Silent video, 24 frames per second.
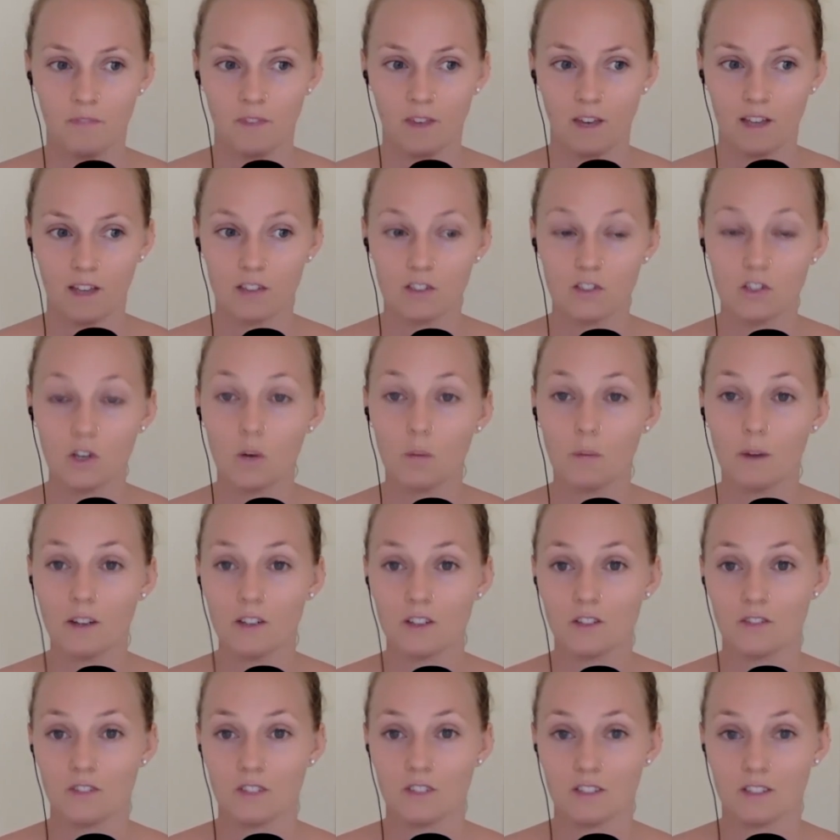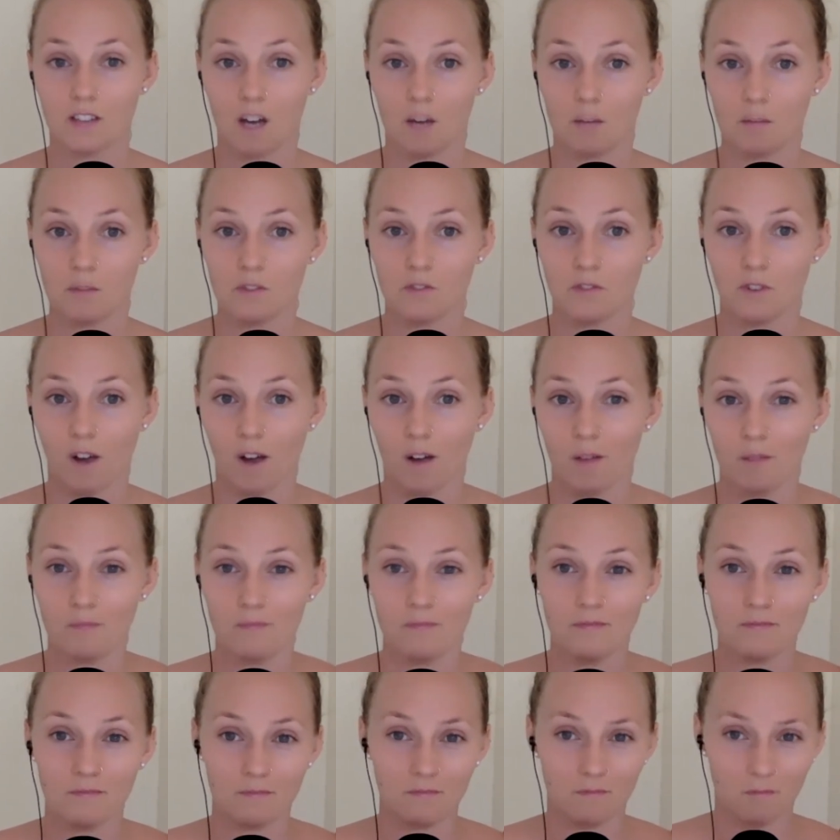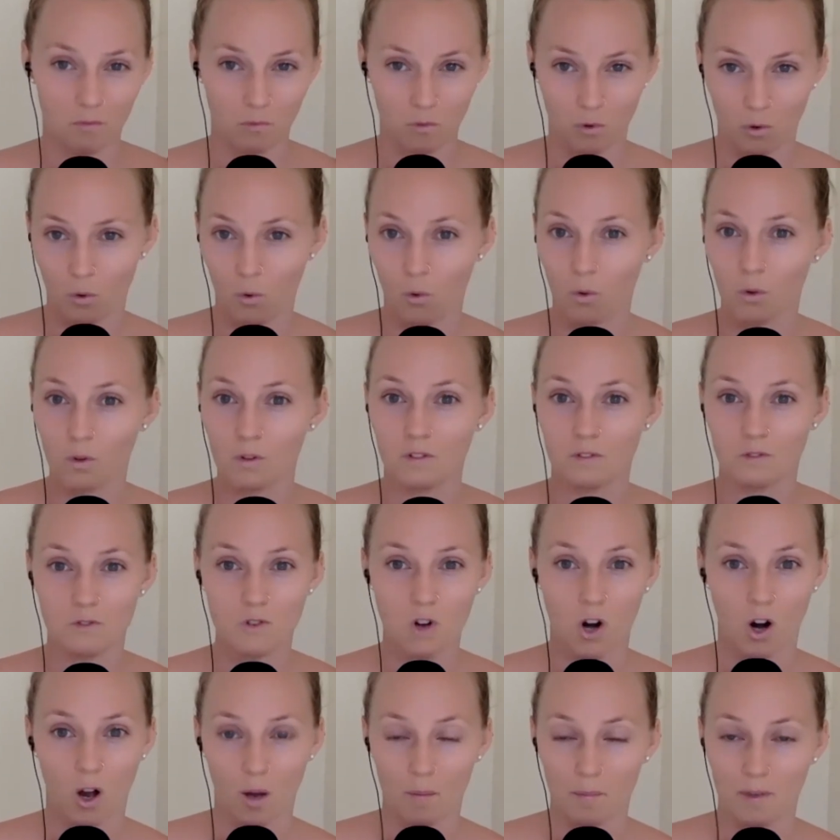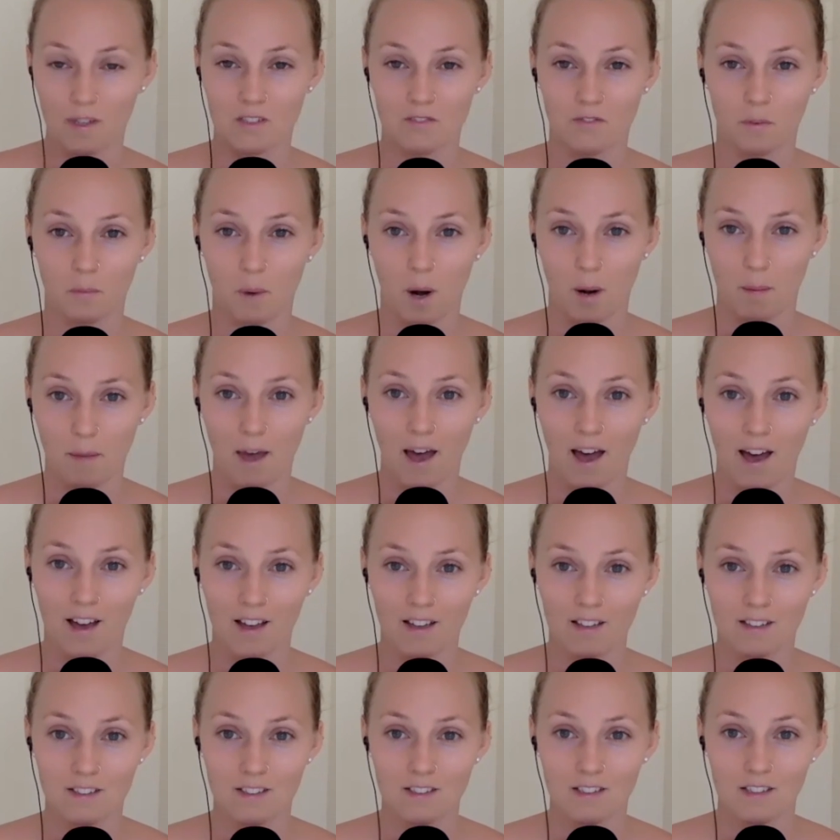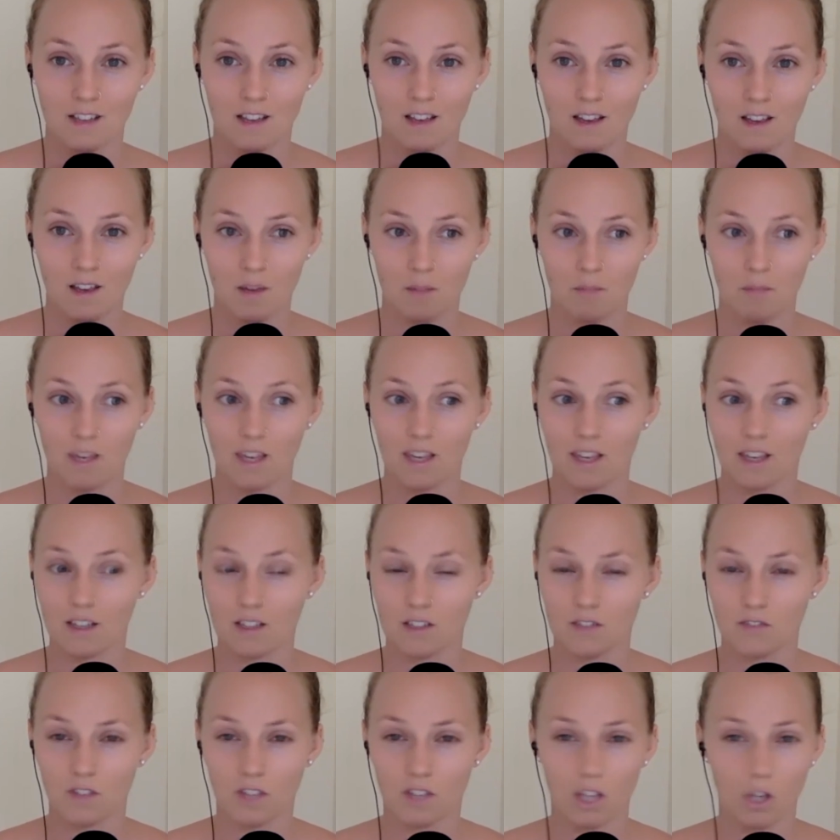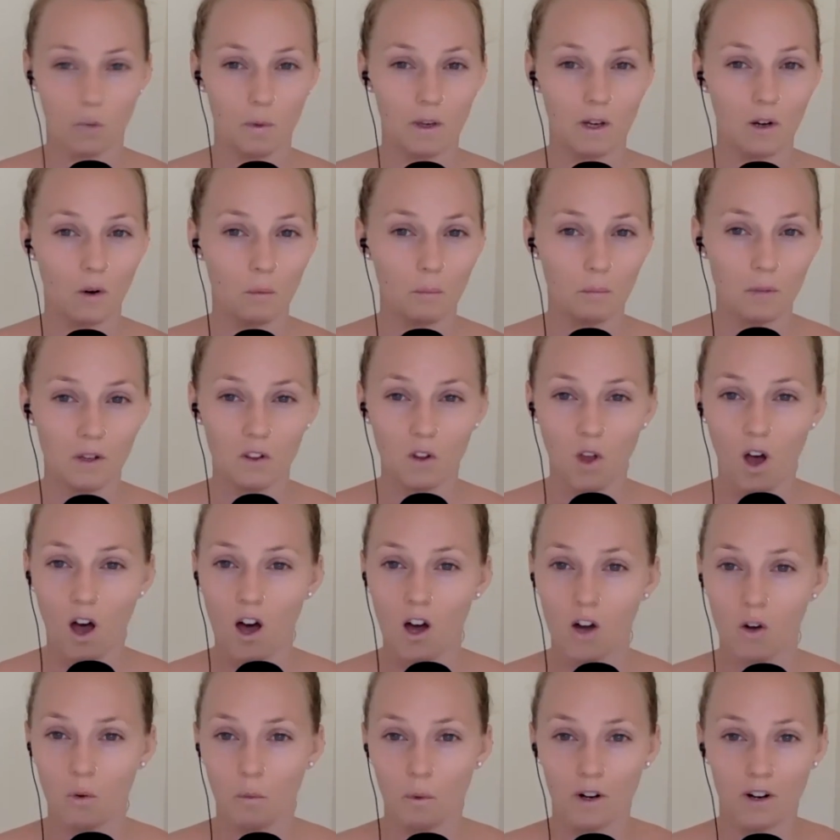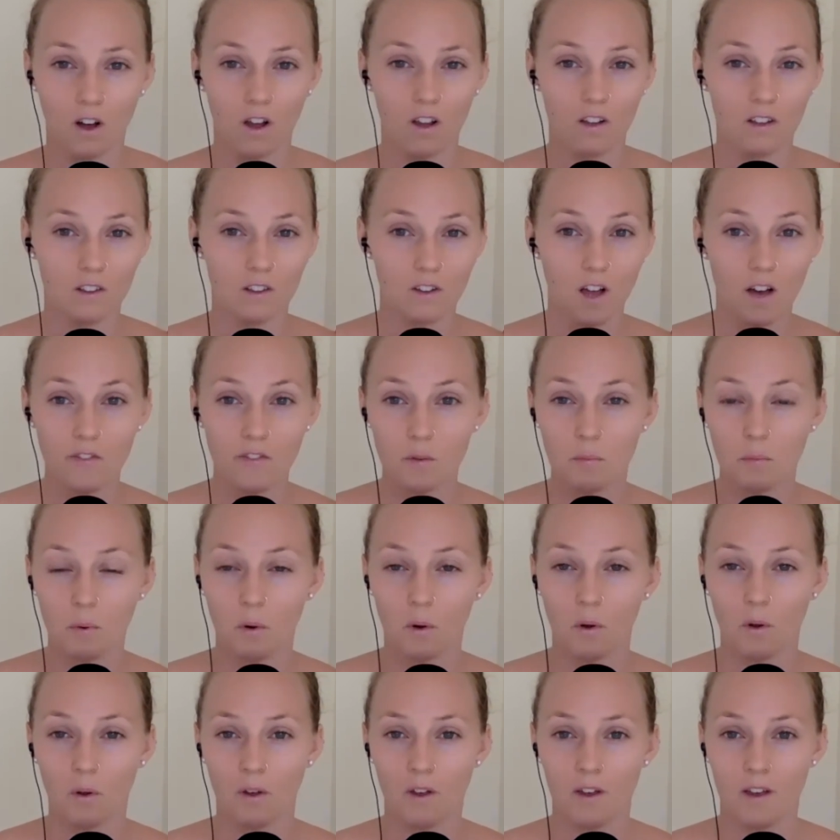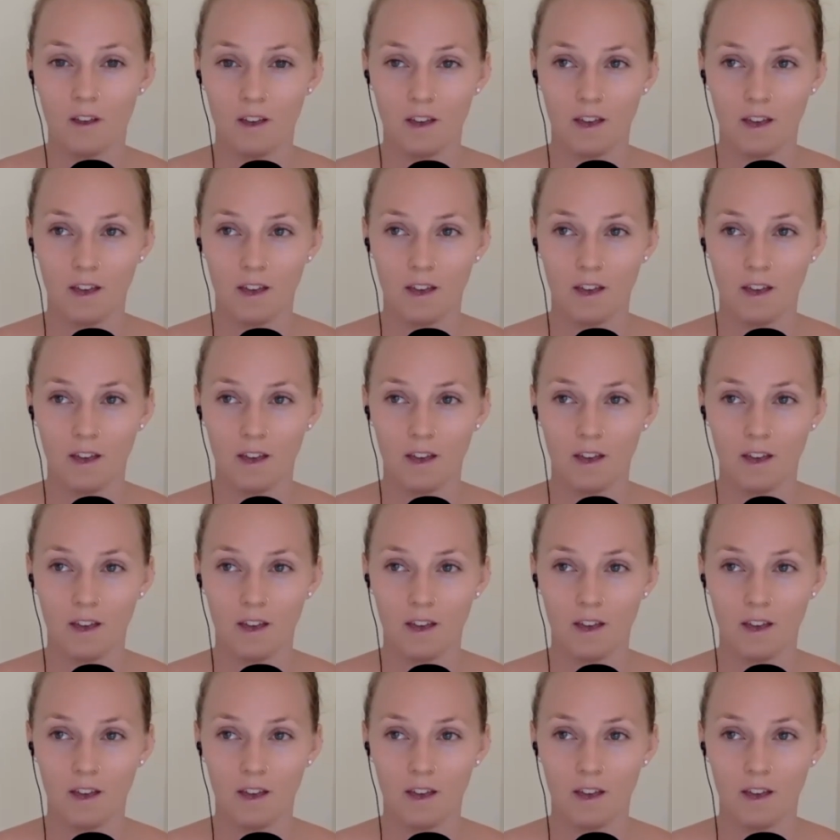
And so much of this comes from old traumas from our past, making us feel like we don't belong, we're not lovable.